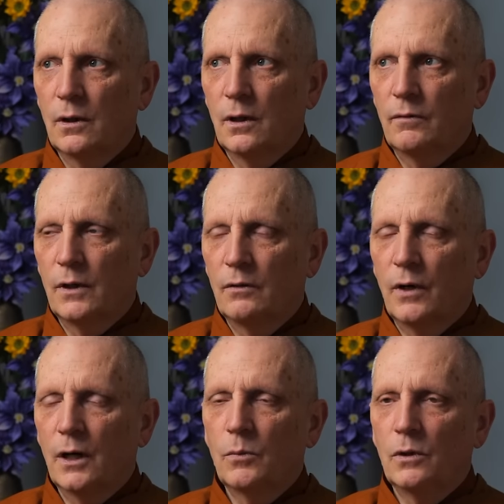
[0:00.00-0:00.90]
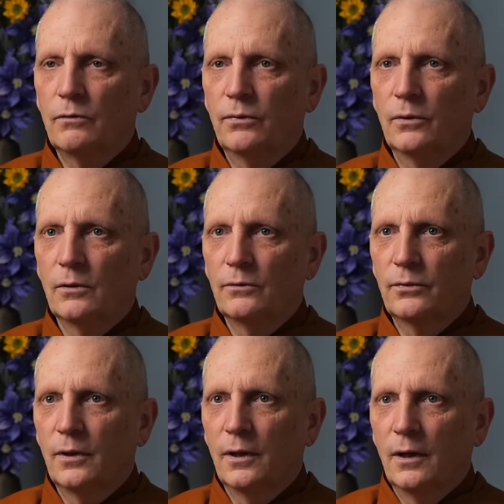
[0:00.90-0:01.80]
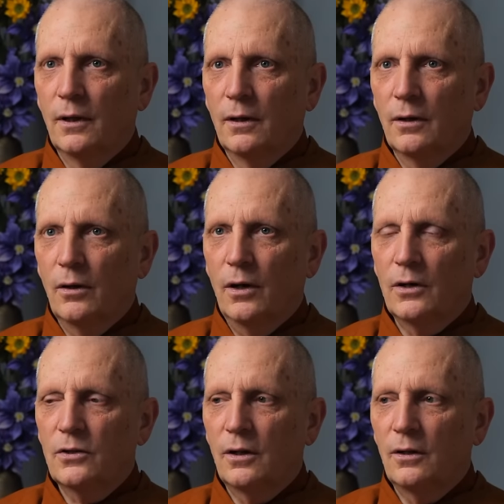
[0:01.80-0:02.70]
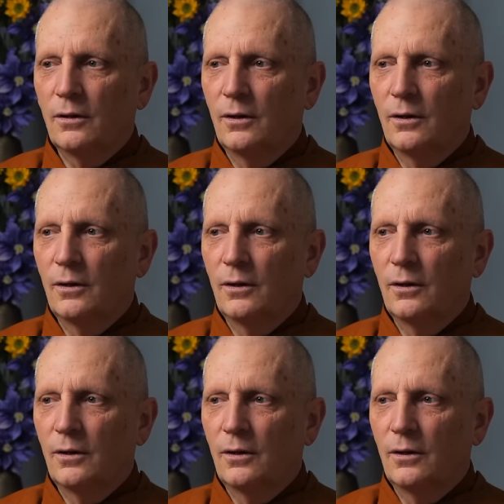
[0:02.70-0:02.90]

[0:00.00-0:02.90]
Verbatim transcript: of an environment full of hostile